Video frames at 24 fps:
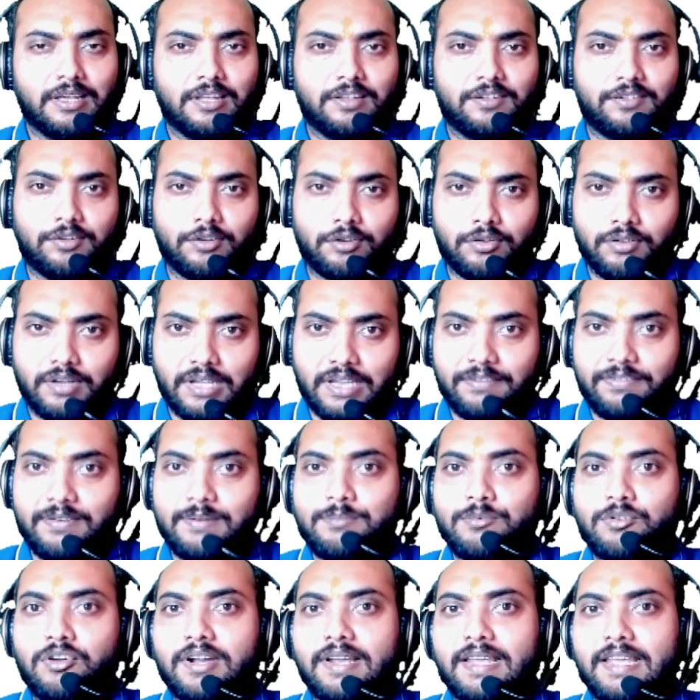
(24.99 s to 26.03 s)
So if
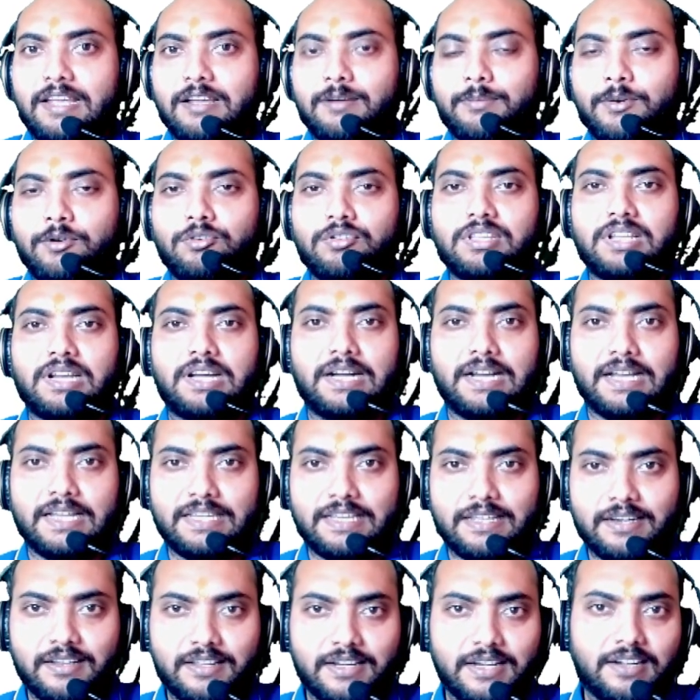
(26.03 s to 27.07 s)
I'm talking about the
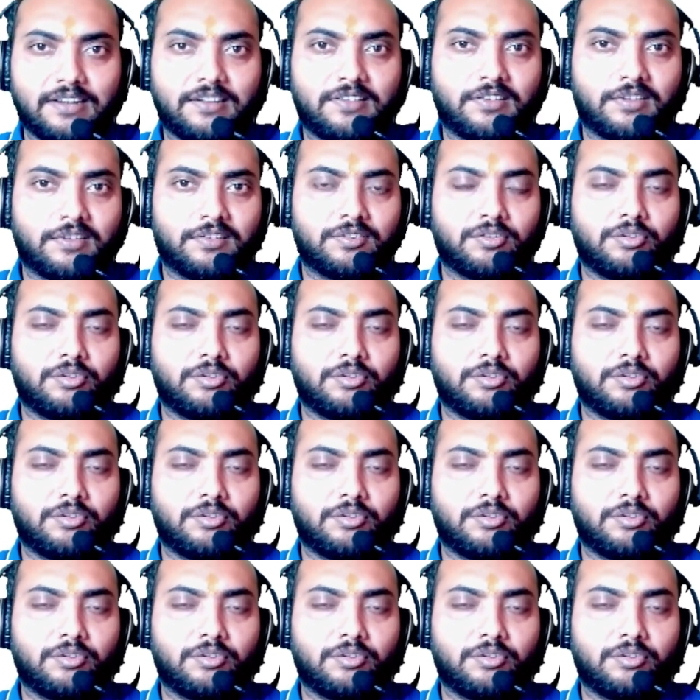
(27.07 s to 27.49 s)
higher grades,